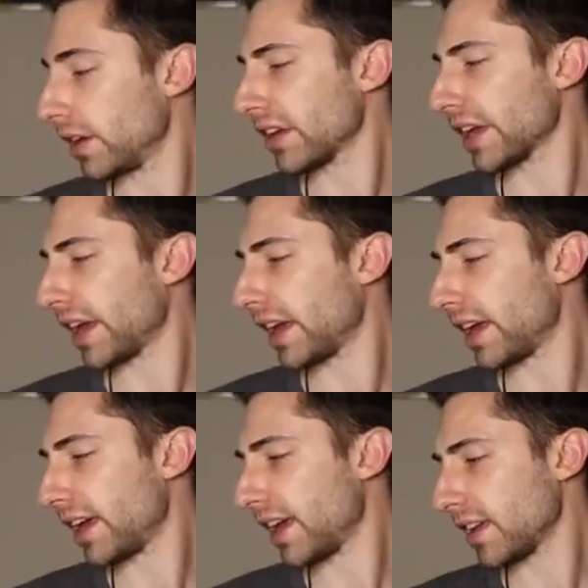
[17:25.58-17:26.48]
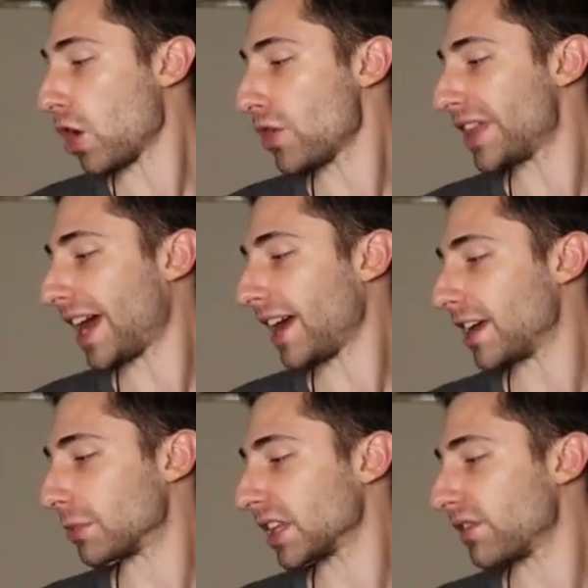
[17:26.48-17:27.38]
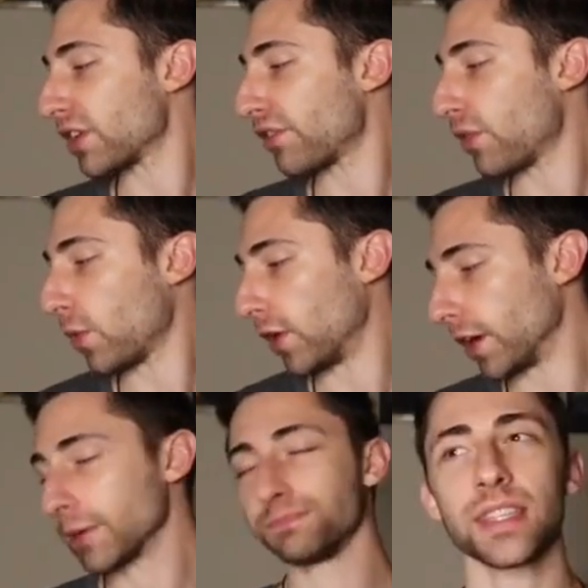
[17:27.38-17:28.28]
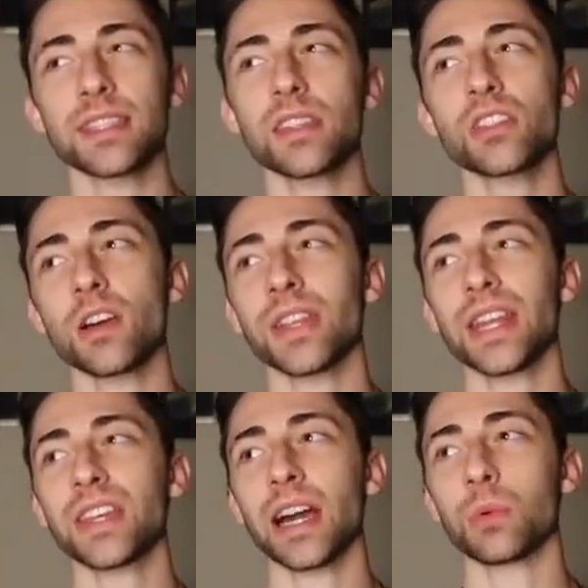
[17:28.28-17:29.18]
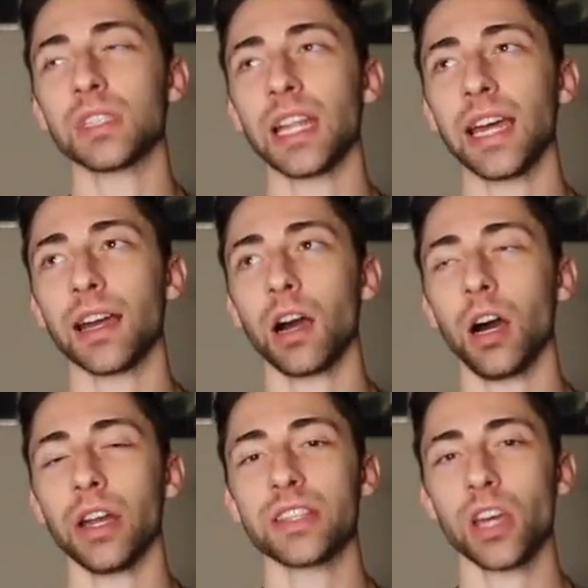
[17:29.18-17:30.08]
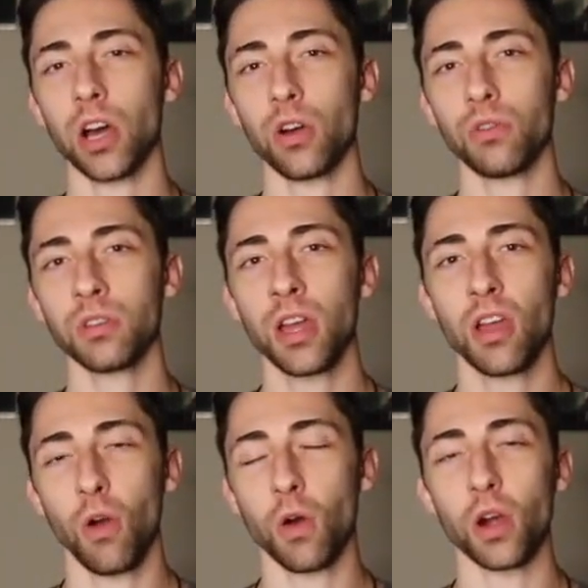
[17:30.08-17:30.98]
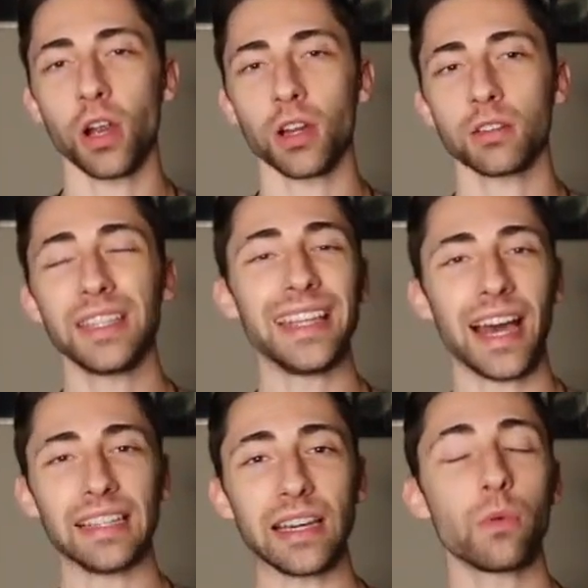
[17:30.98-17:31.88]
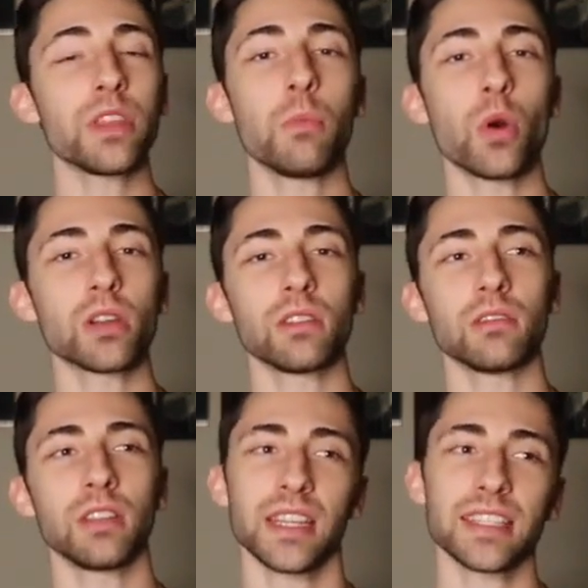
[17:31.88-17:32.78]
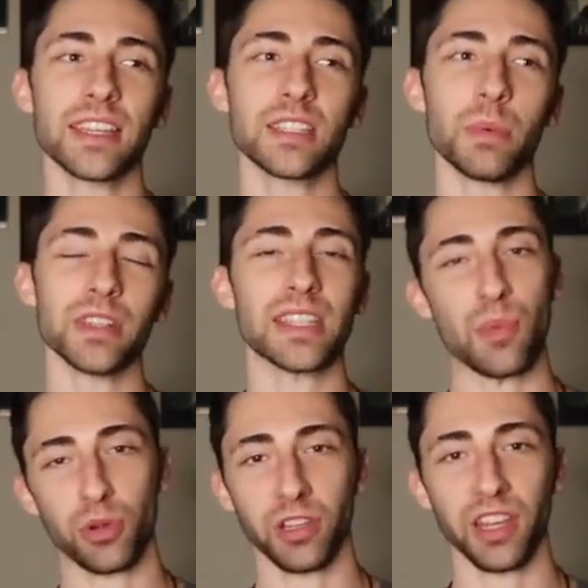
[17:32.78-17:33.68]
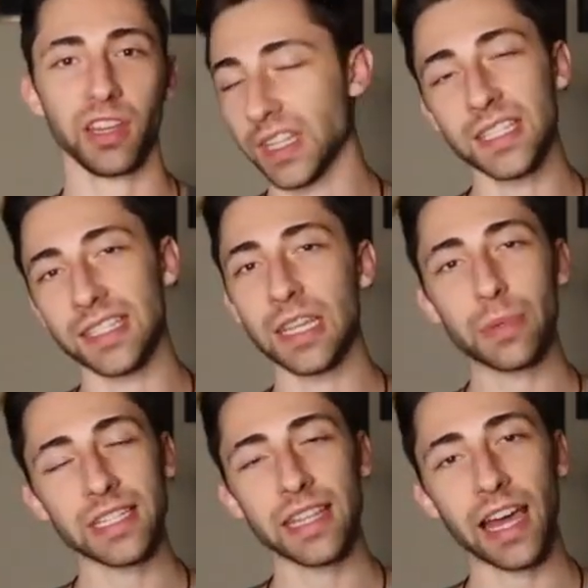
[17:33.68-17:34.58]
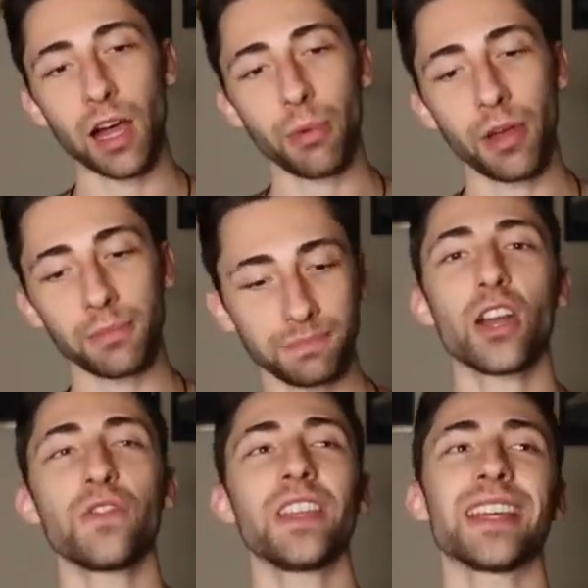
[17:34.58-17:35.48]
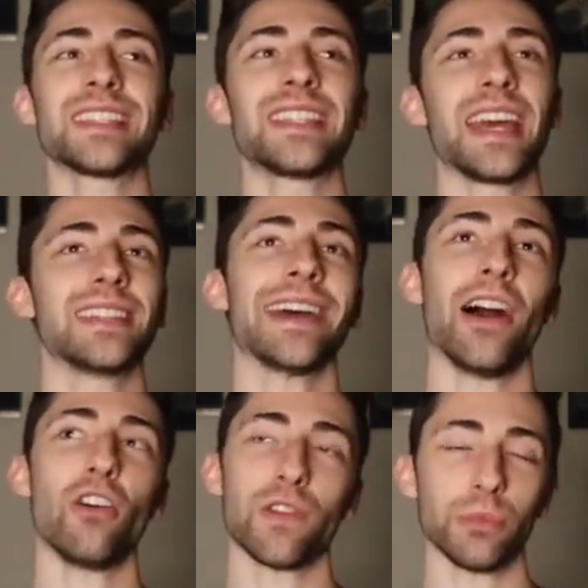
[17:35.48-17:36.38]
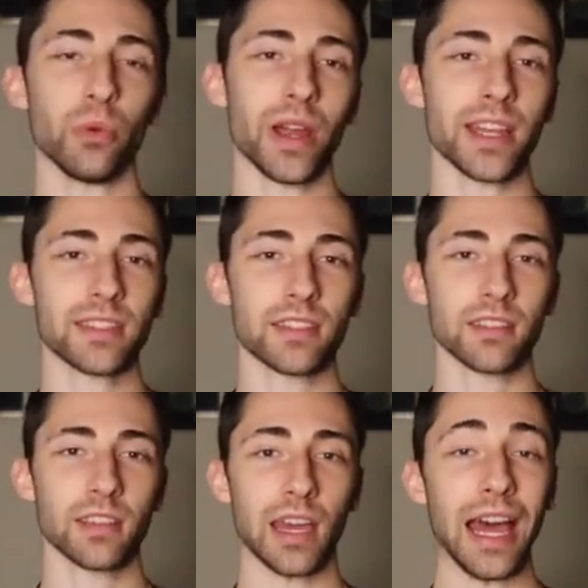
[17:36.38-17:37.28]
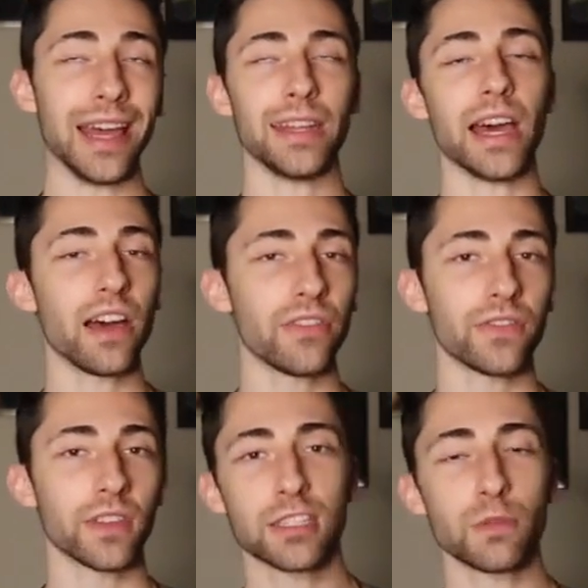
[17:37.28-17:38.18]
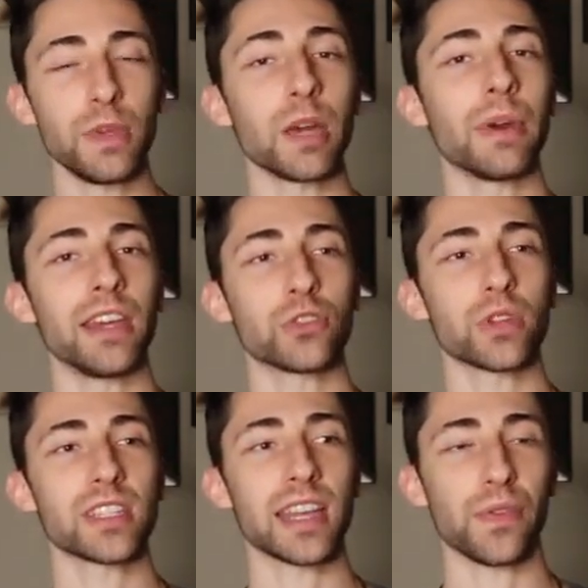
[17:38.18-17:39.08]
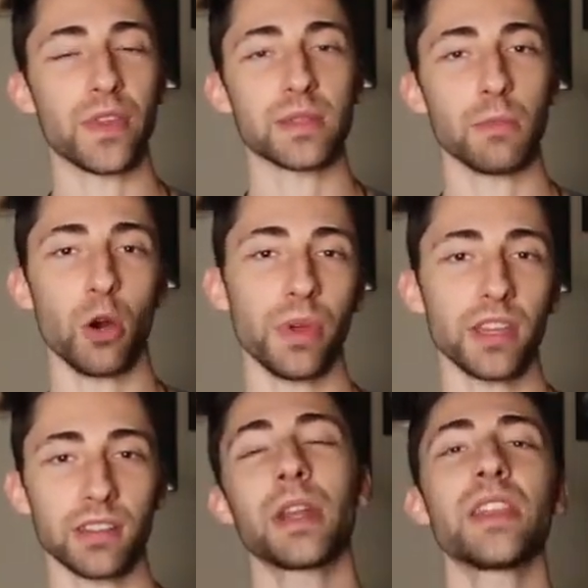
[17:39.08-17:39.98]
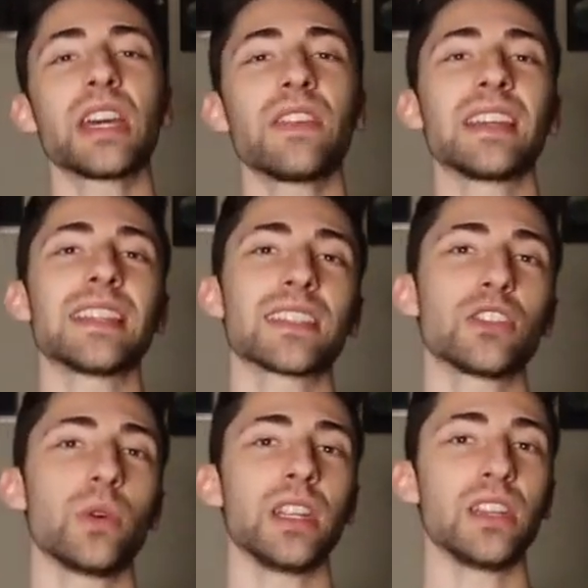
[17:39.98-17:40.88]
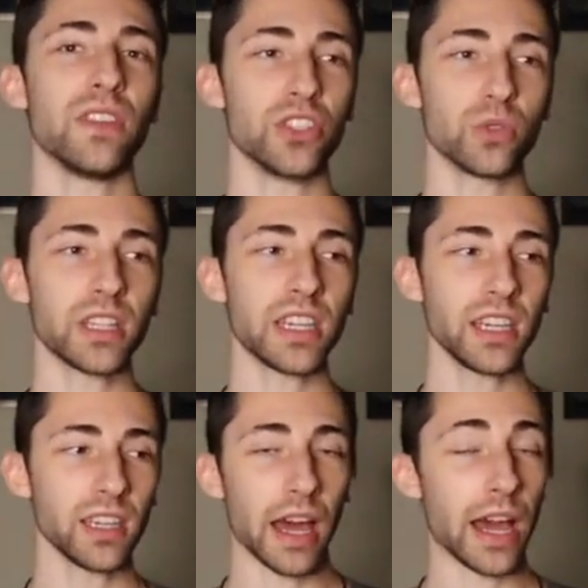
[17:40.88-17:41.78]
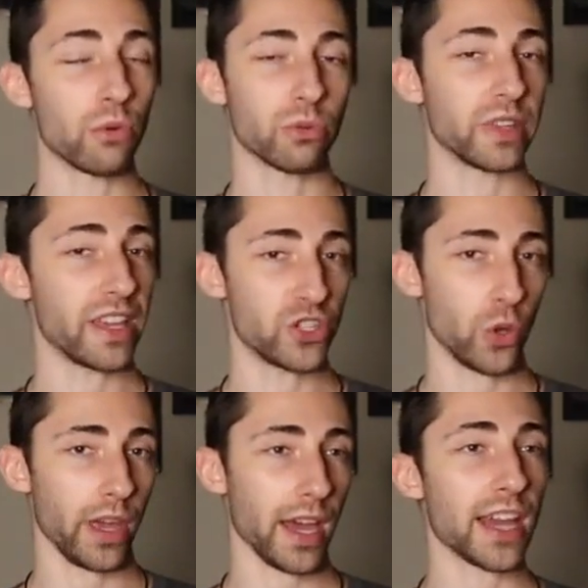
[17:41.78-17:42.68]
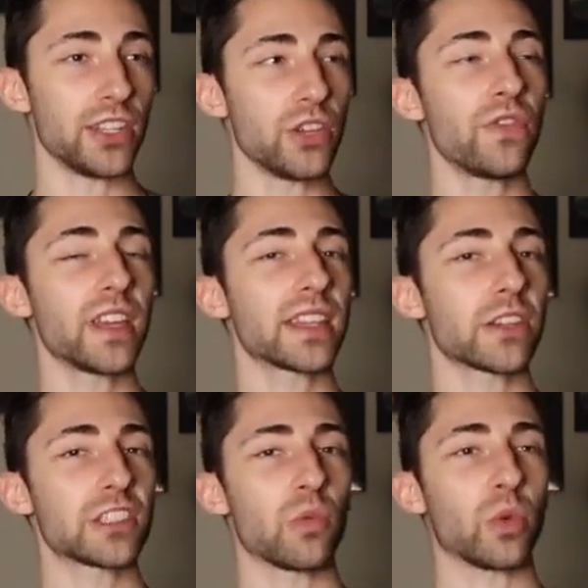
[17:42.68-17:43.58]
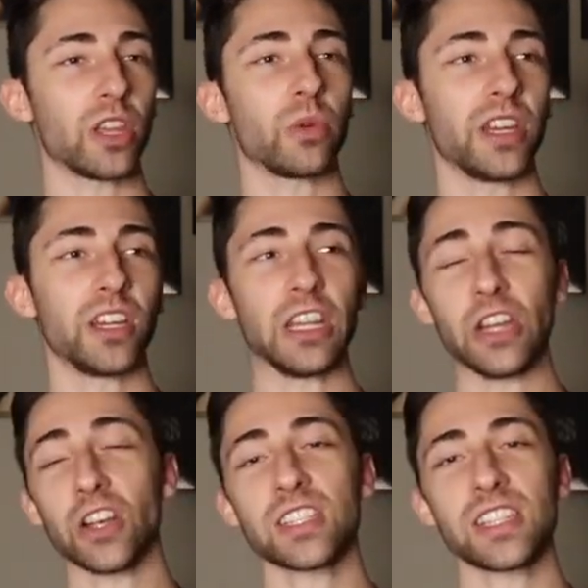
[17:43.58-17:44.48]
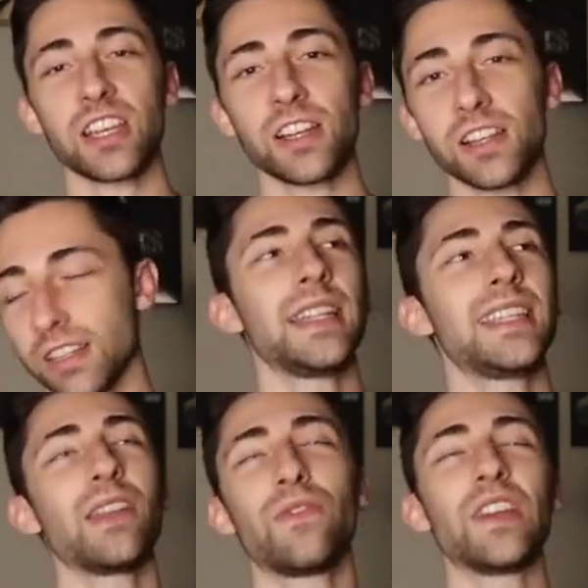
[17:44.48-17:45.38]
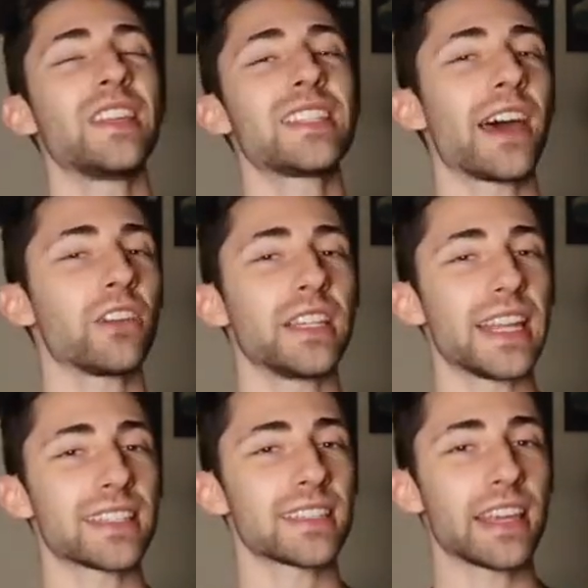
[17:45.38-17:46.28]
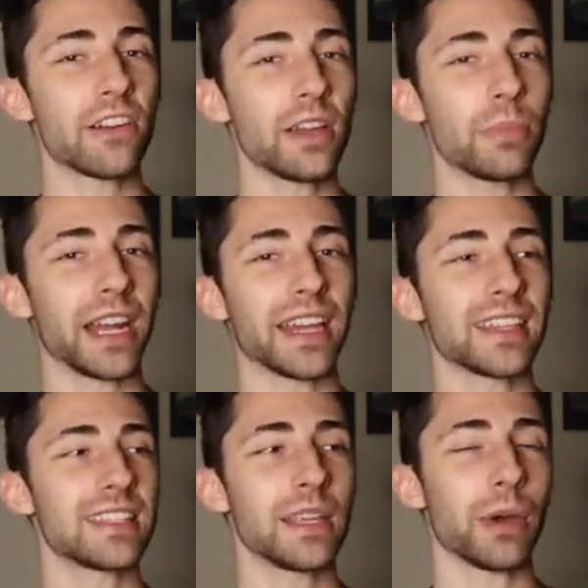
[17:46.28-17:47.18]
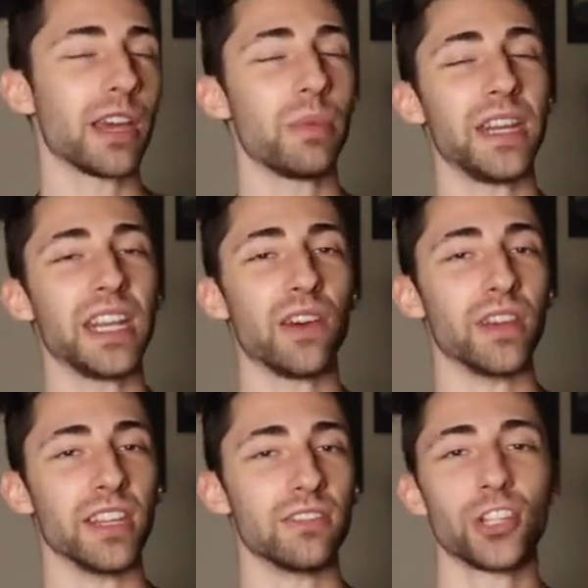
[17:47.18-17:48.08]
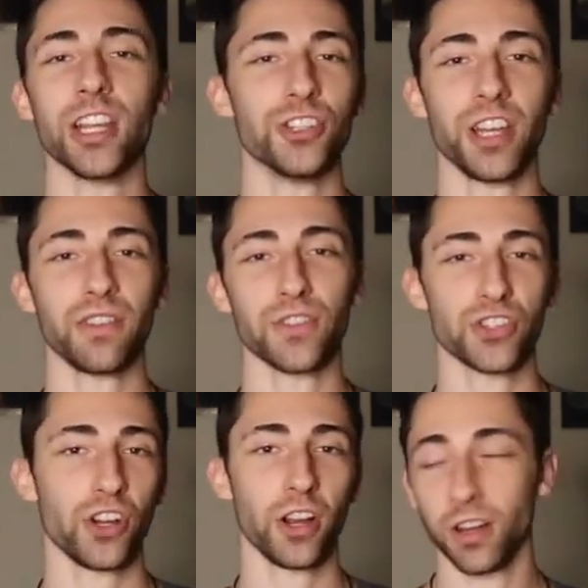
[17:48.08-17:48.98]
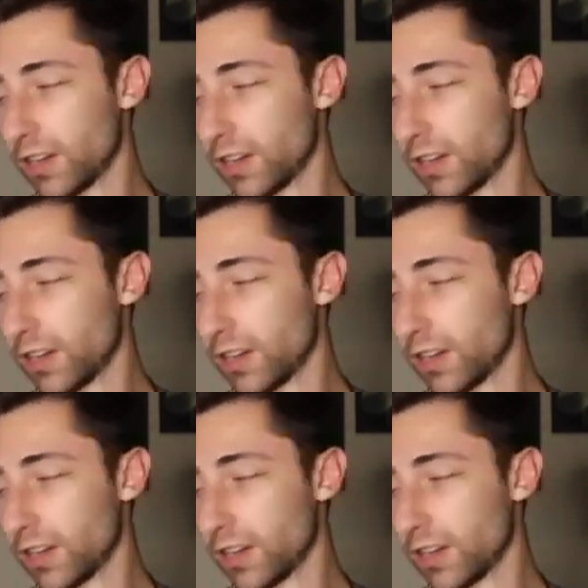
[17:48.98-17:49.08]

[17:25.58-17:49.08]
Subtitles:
Okay. All That I Am Living For. This is a song that I think I would like on its own, or yeah, like with more listens, but separately. This deep into the album, I don't feel like it stands out from the rest enough to pique my interest at this moment. But I think if I listened to it individually, I would really enjoy it. I do feel like there's some really, really good lyrics in here. It didn't feel entirely necessary, but I can see my opinion of it changing for sure.